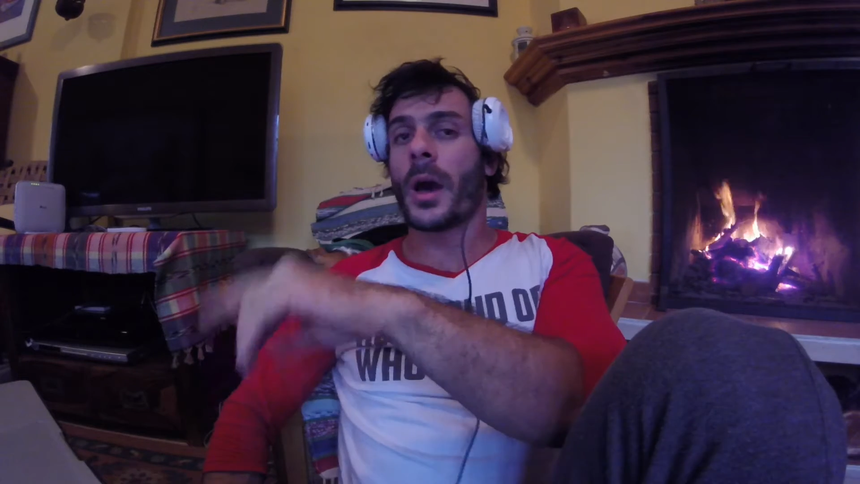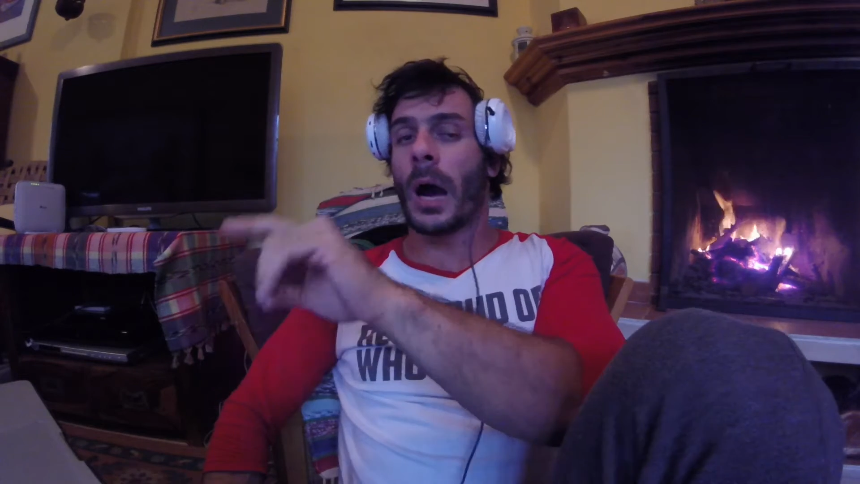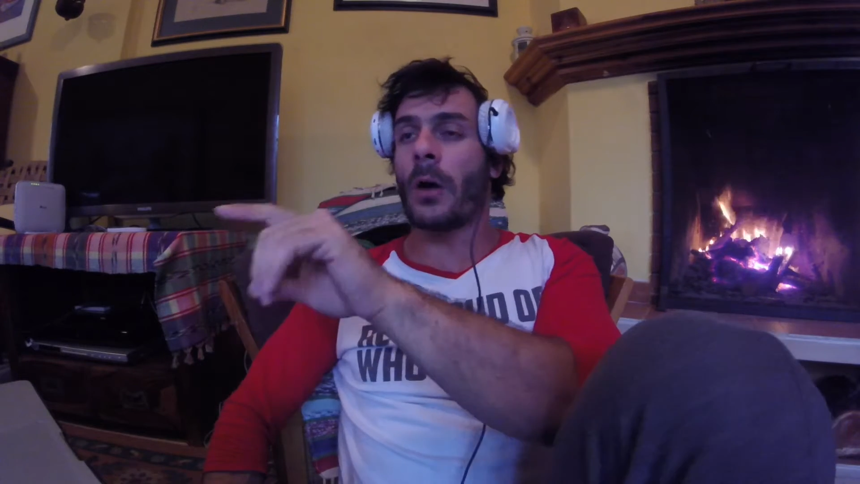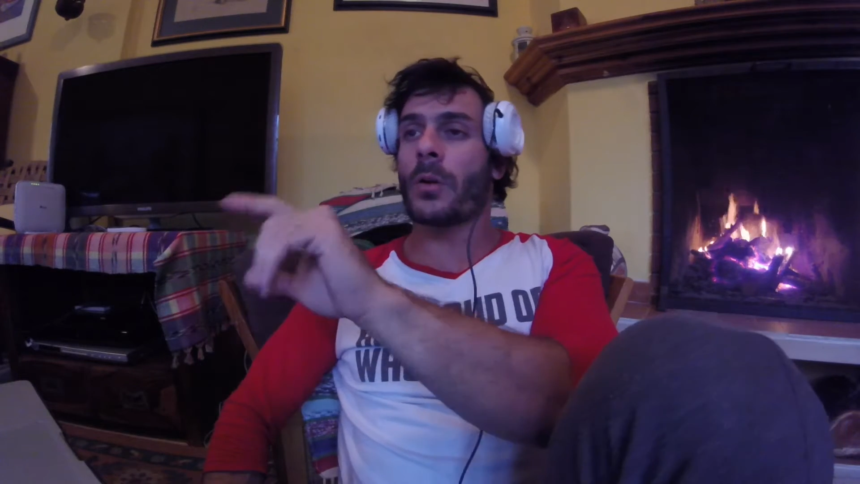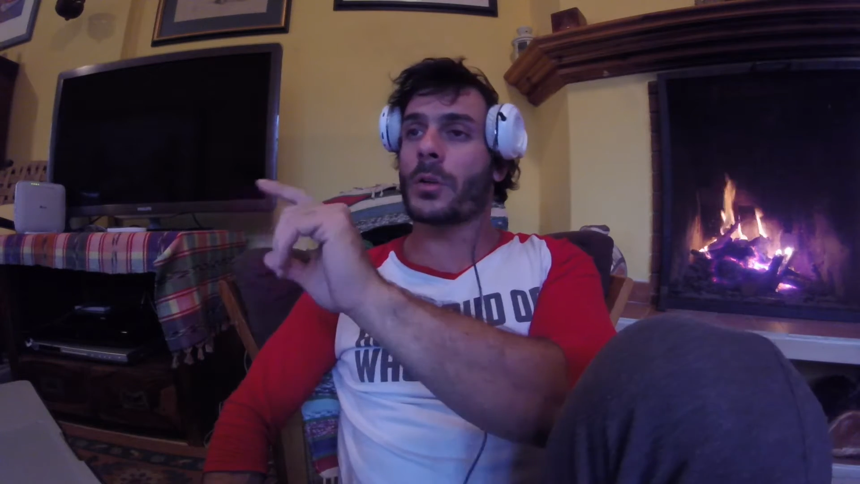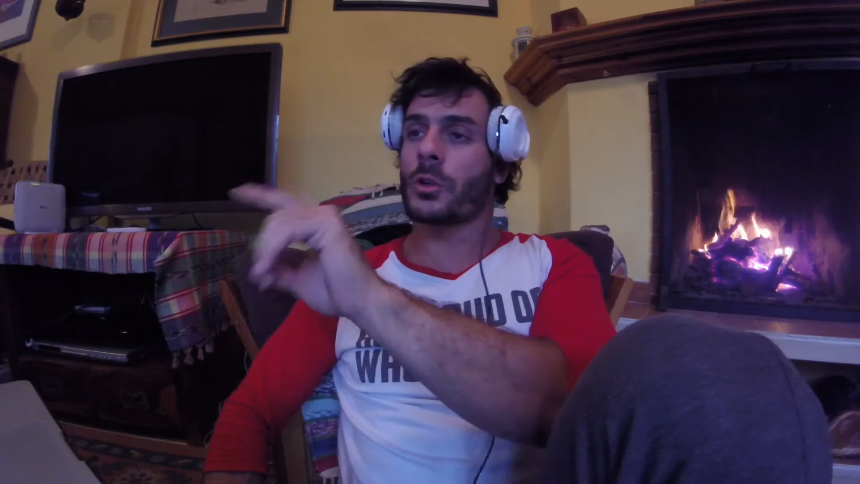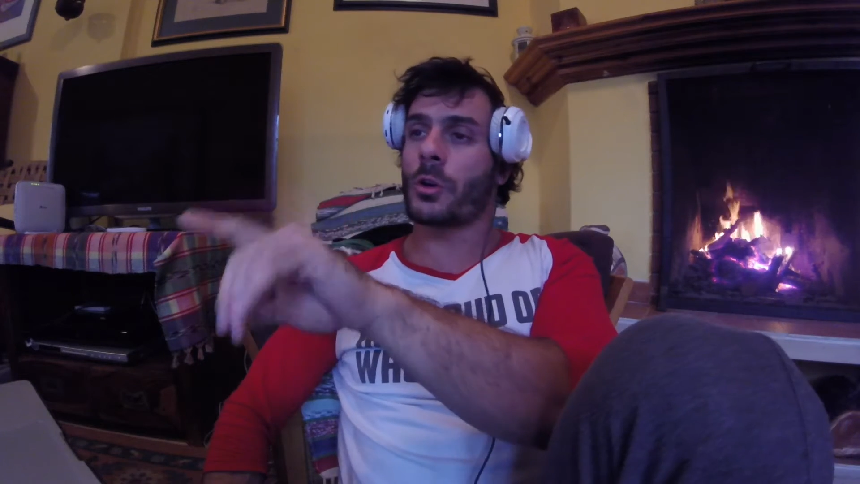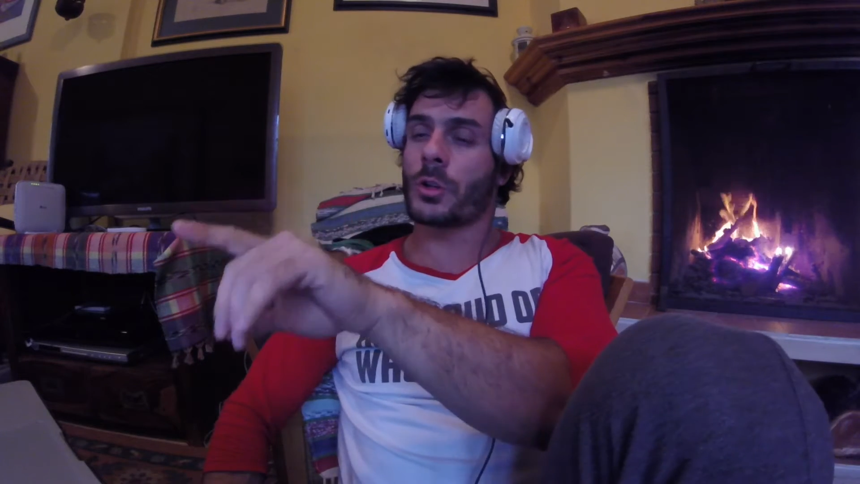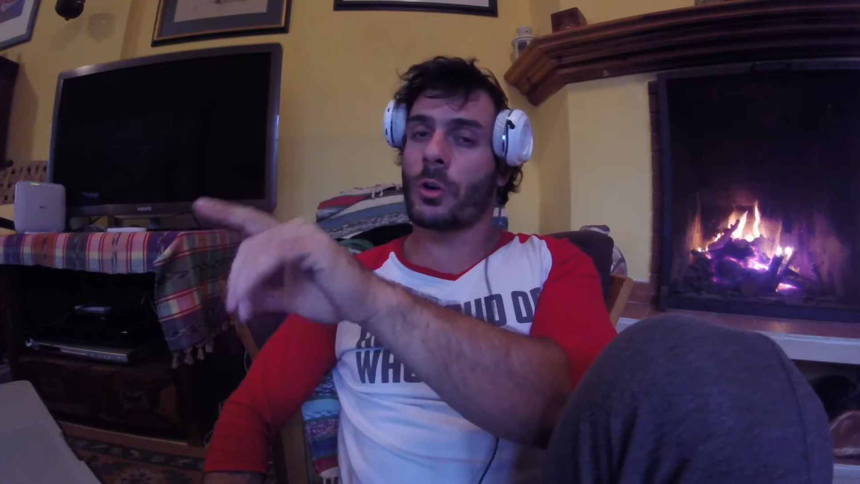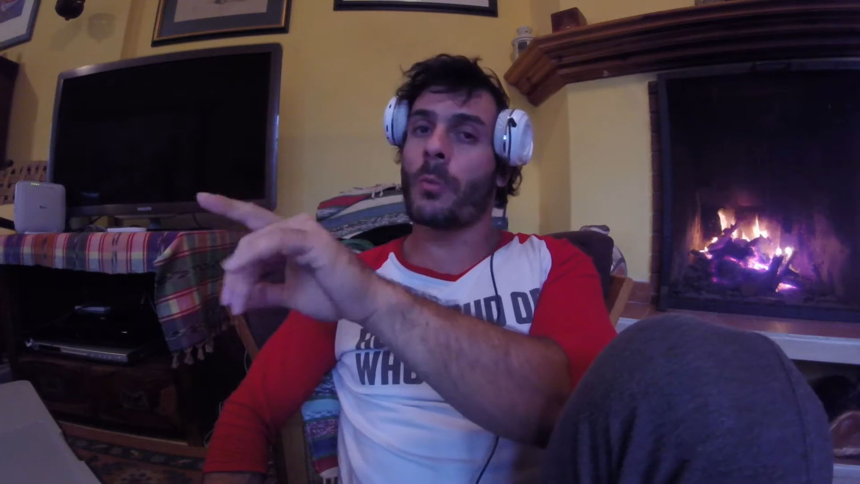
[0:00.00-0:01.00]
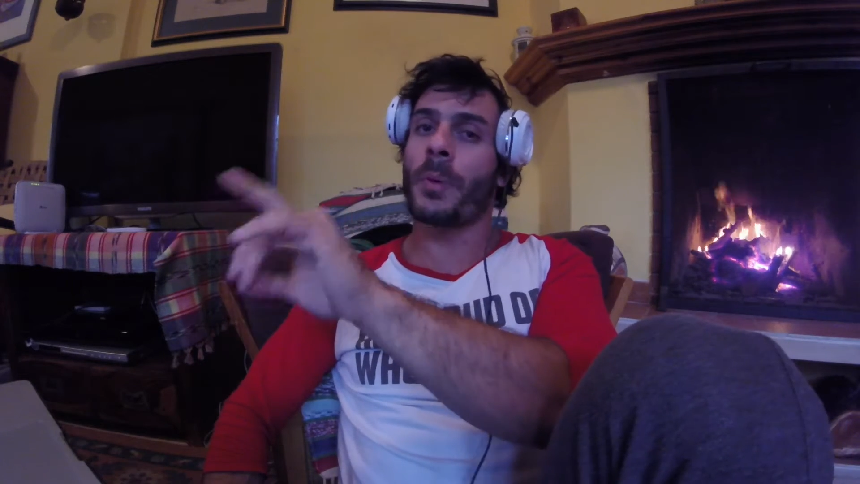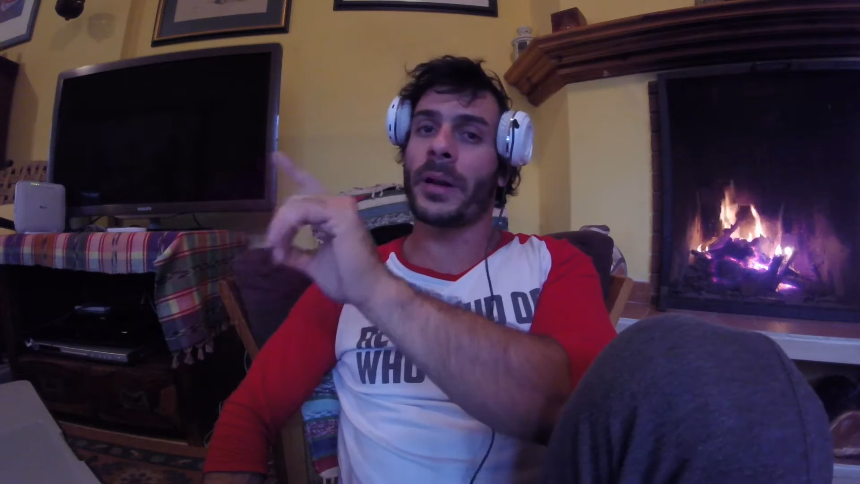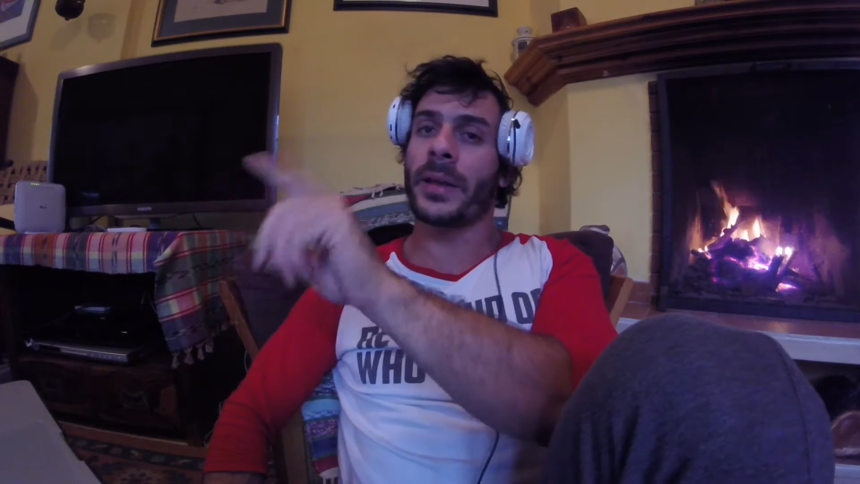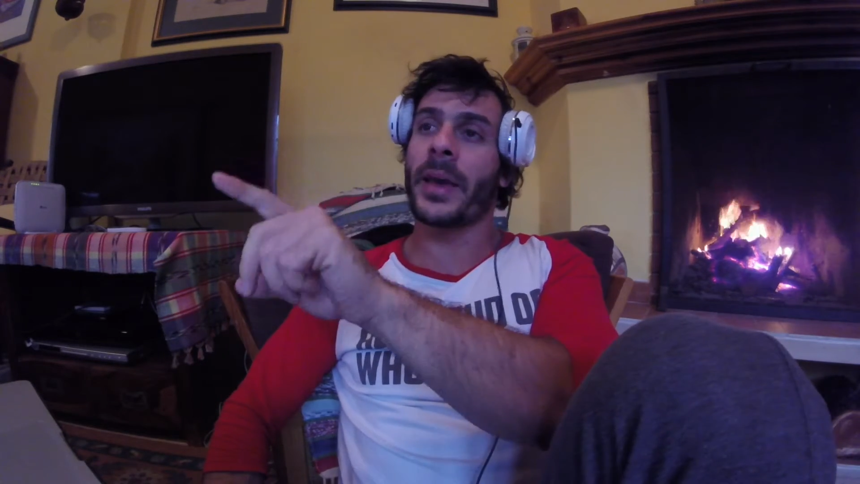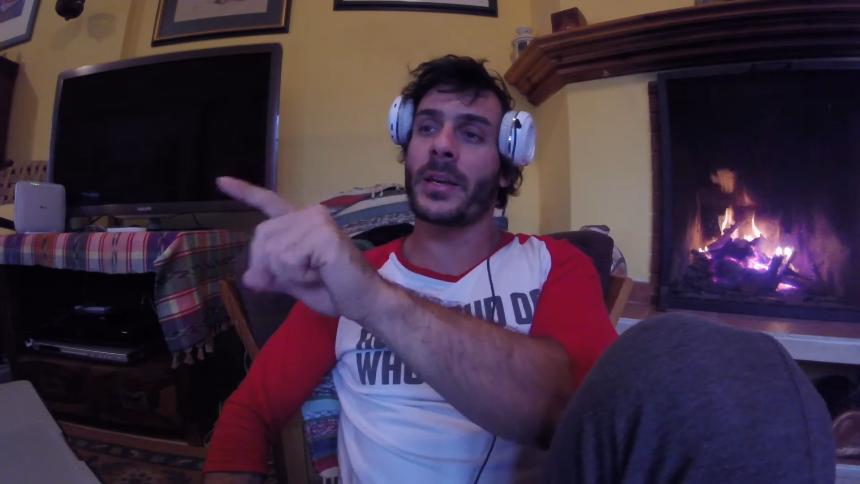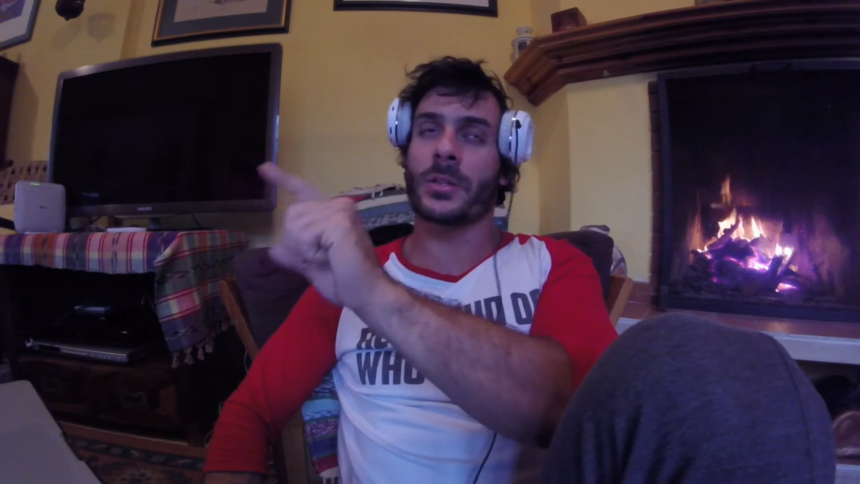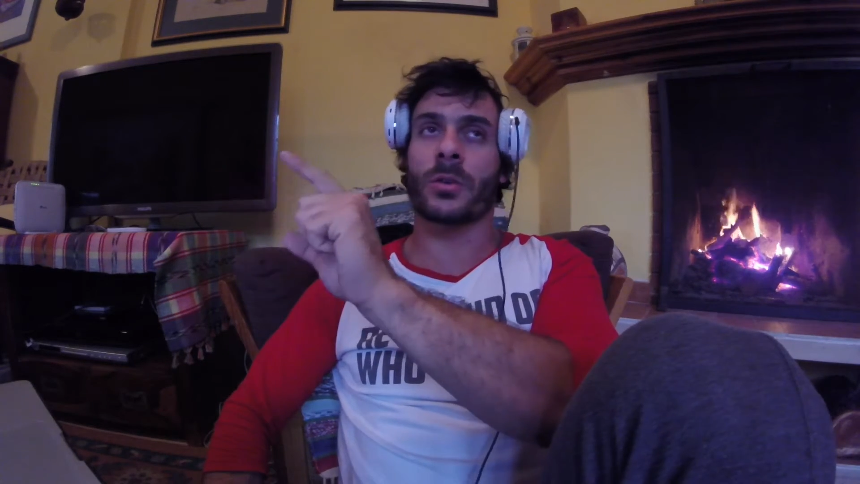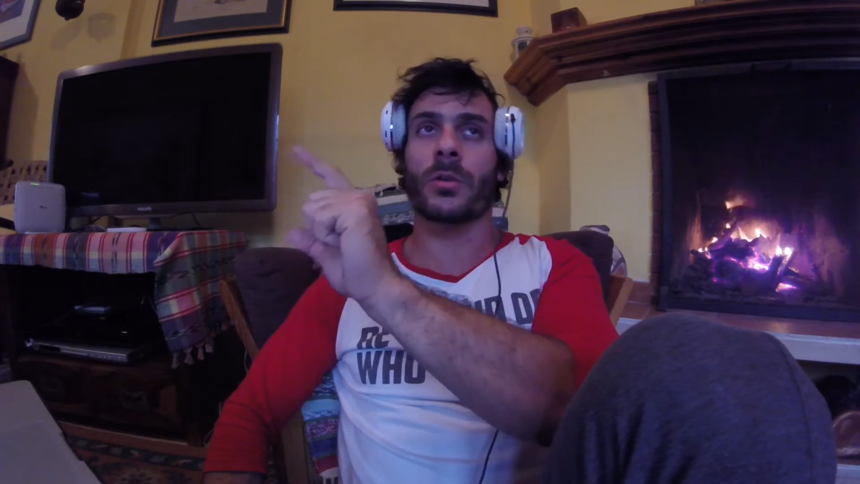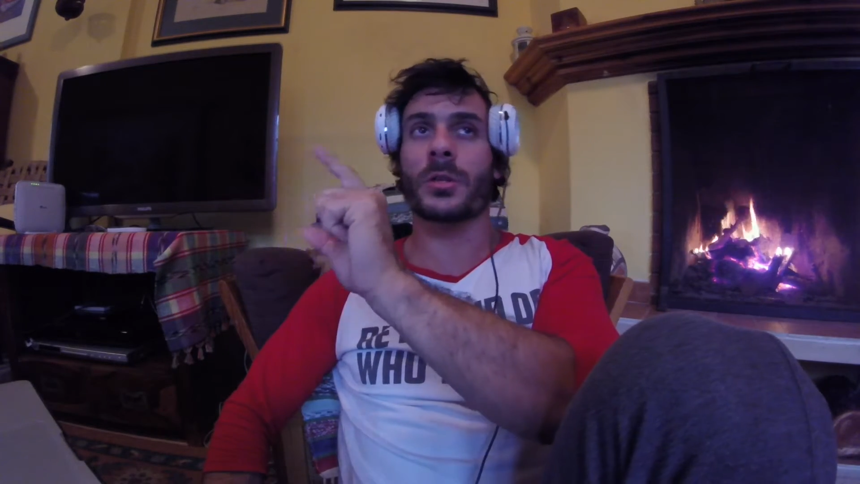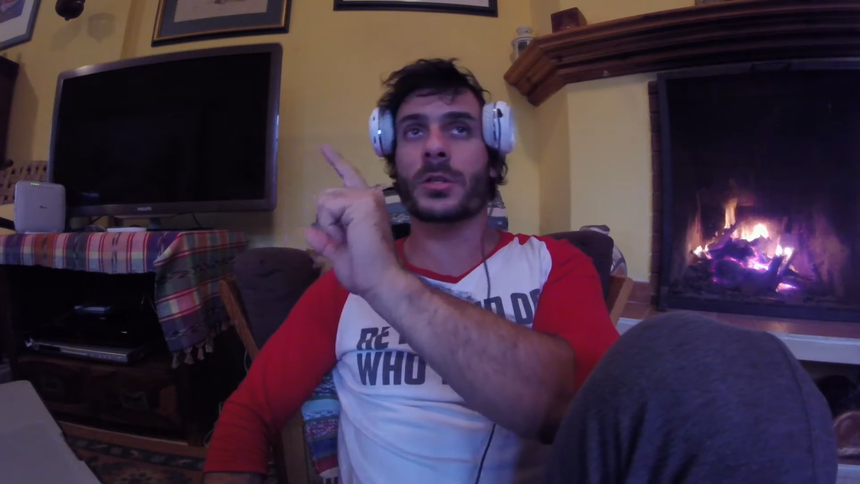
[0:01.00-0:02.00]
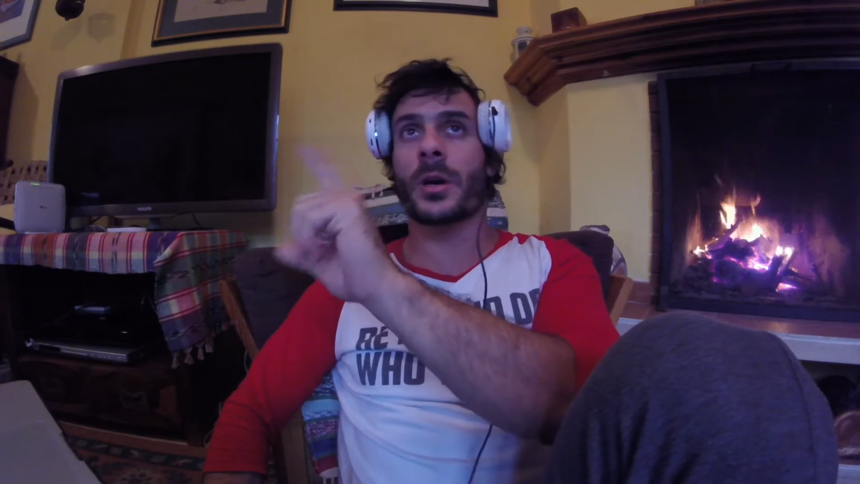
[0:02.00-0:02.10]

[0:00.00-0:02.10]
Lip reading: How is company A is going to